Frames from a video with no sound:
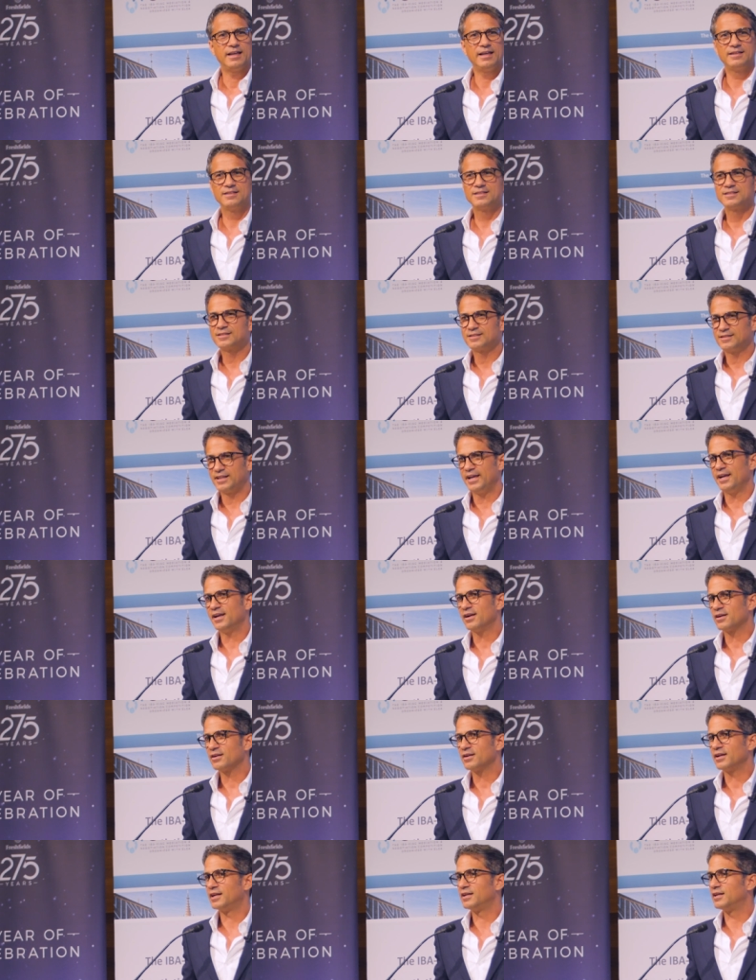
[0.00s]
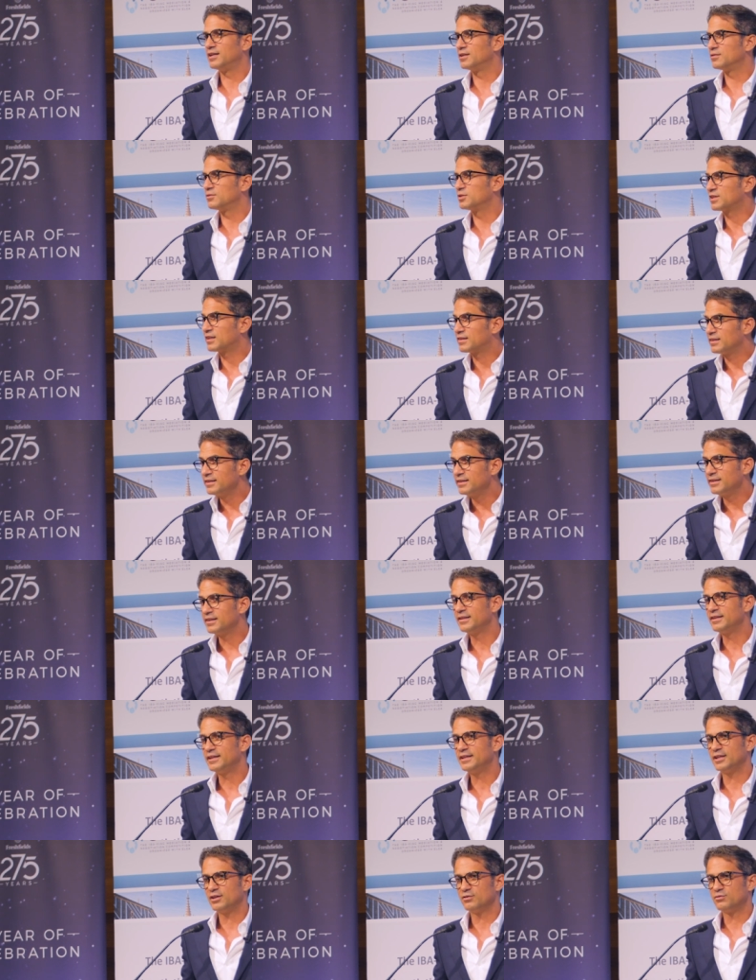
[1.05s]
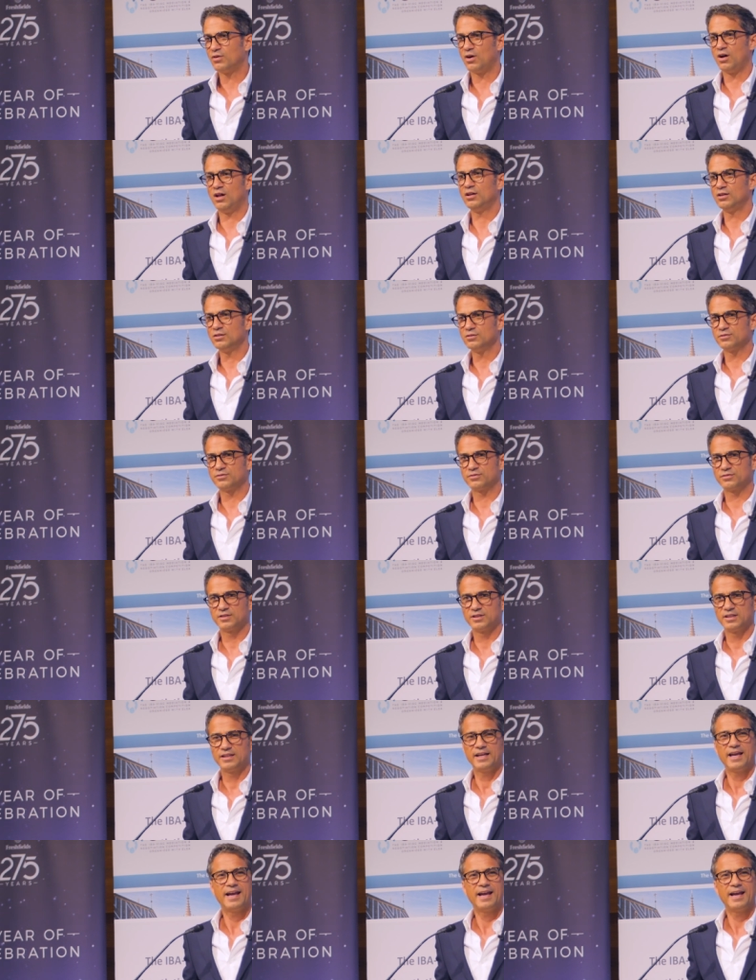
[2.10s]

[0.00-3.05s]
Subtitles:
It is there and it will clearly evolve.